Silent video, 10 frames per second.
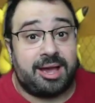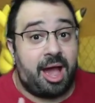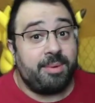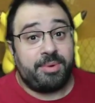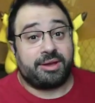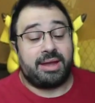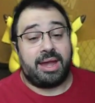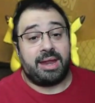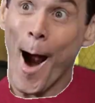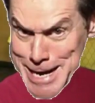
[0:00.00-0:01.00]
I'm your
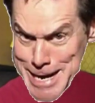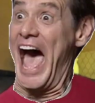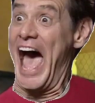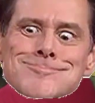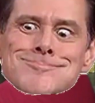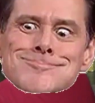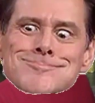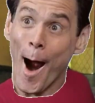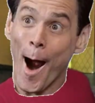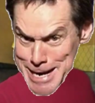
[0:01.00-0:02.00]
Canadian professor,
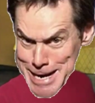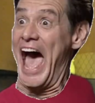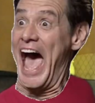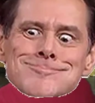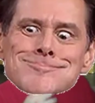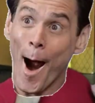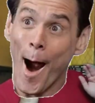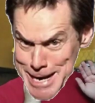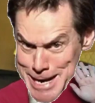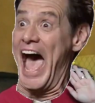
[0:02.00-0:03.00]
Professor
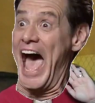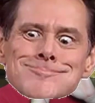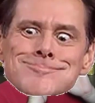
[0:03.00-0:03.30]
Trillium.